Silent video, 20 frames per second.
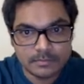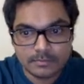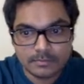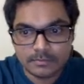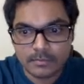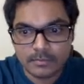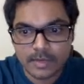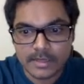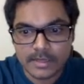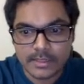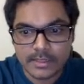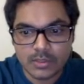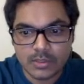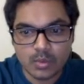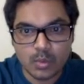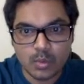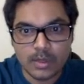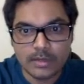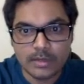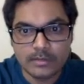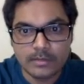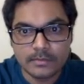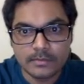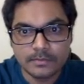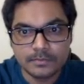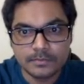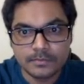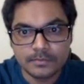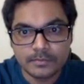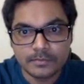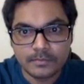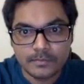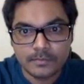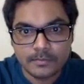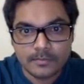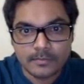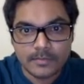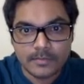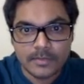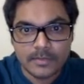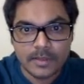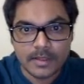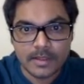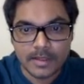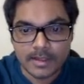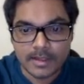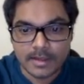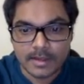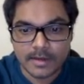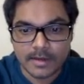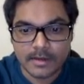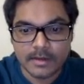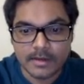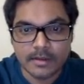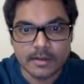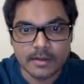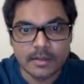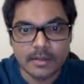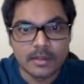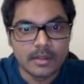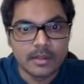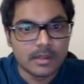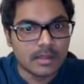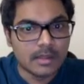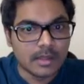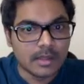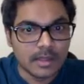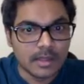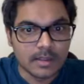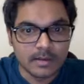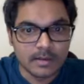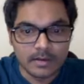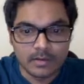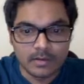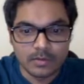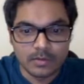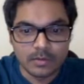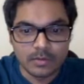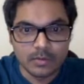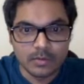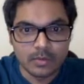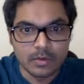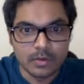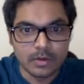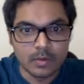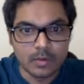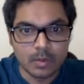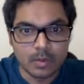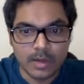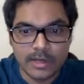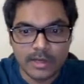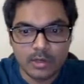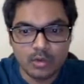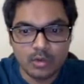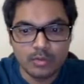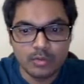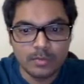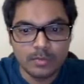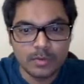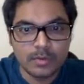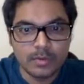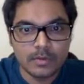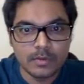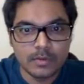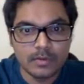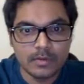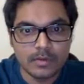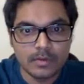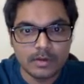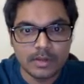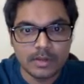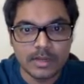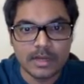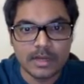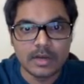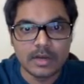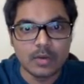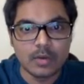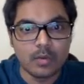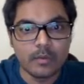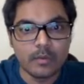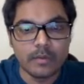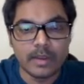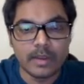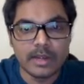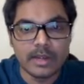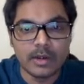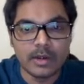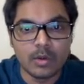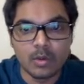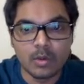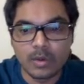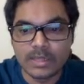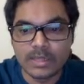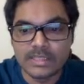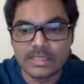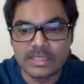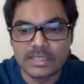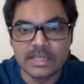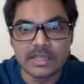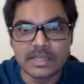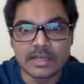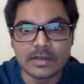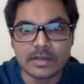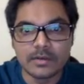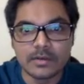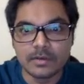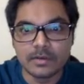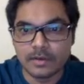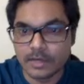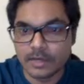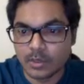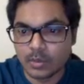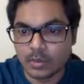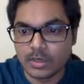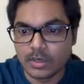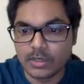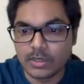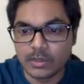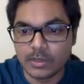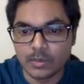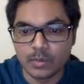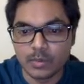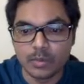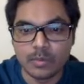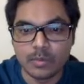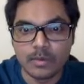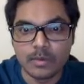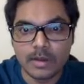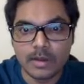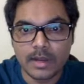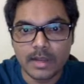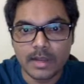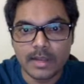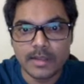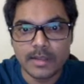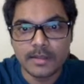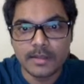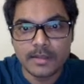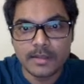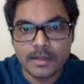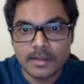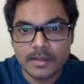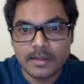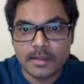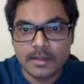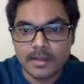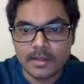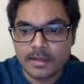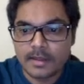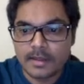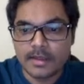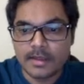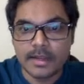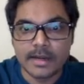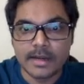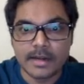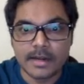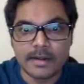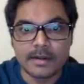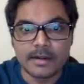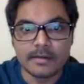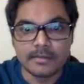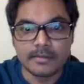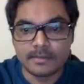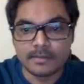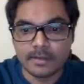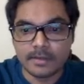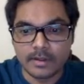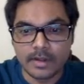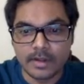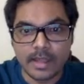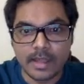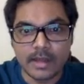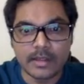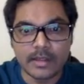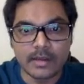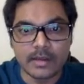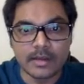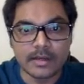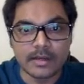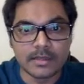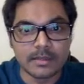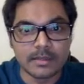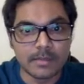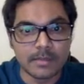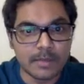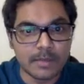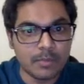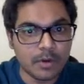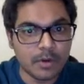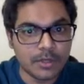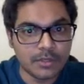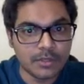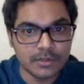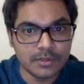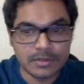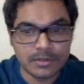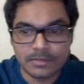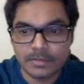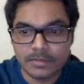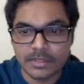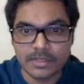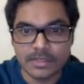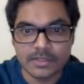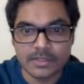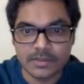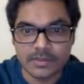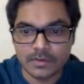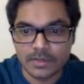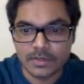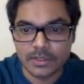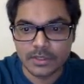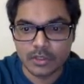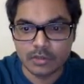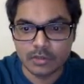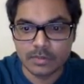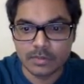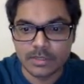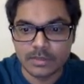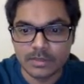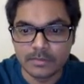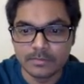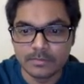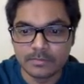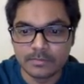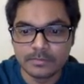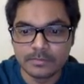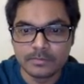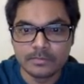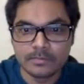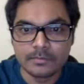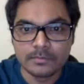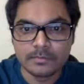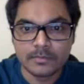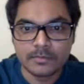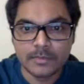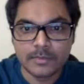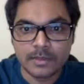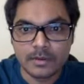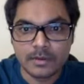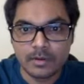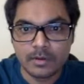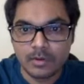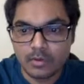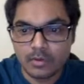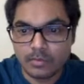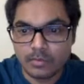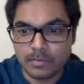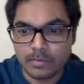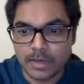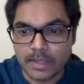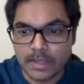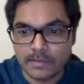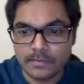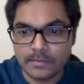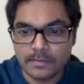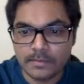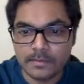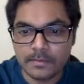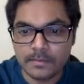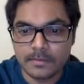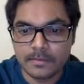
-1, and I'll do a while loop till while low less than or equal to high, and I'll calculate the mid pointer. It is going to be low plus